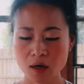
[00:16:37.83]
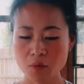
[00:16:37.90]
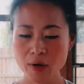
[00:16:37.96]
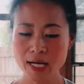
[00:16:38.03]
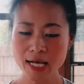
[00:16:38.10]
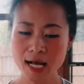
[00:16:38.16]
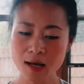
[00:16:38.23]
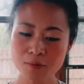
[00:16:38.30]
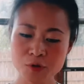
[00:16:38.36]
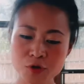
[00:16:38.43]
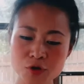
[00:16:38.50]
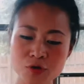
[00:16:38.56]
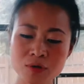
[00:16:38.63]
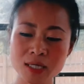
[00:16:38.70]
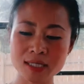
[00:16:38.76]
When it comes
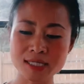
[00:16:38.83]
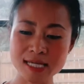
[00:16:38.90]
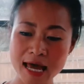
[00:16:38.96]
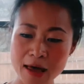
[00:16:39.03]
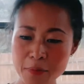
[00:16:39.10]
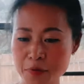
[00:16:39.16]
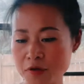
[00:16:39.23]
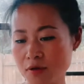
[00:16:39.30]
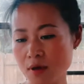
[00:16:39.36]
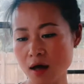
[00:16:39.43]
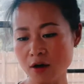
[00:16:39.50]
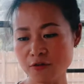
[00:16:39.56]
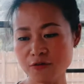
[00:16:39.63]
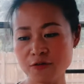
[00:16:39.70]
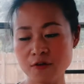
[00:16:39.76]
to the depth
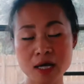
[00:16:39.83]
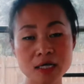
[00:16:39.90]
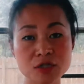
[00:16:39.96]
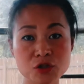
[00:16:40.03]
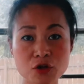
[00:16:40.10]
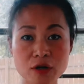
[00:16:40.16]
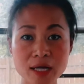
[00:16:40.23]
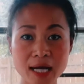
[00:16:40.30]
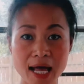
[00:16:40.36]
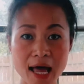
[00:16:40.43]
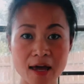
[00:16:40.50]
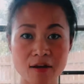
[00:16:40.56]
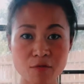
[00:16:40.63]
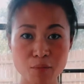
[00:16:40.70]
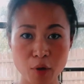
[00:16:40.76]
of certain kind
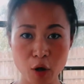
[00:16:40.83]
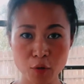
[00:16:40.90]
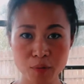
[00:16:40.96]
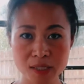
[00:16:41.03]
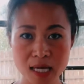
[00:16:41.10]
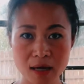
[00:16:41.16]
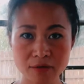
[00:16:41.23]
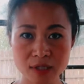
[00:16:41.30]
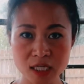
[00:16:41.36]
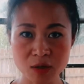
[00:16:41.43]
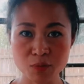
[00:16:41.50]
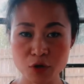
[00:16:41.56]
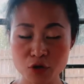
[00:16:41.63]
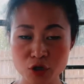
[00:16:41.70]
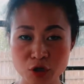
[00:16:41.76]
of bulbs, how deep
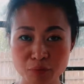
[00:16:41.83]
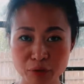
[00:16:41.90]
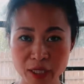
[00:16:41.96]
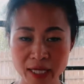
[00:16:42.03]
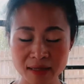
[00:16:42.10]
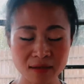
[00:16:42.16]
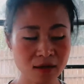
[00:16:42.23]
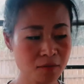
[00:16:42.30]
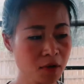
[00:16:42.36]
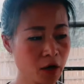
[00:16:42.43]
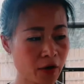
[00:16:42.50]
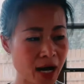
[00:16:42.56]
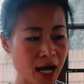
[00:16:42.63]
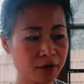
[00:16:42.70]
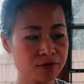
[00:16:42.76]
you should plant them or
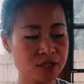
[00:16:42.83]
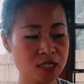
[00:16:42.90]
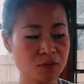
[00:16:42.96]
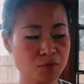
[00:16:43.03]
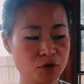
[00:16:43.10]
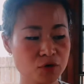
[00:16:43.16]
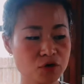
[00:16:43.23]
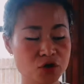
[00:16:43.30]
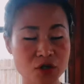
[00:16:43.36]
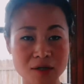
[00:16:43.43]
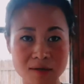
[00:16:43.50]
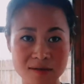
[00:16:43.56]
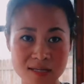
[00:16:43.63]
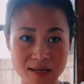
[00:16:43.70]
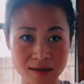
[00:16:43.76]
how deep you should
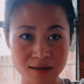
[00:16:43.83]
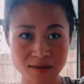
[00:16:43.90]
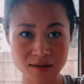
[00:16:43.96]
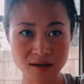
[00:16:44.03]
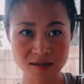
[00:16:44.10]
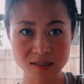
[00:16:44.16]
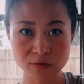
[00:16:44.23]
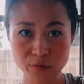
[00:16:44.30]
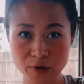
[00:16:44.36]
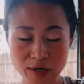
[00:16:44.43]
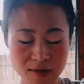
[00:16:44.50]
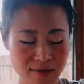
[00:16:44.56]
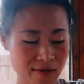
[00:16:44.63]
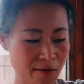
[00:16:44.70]
dig this with,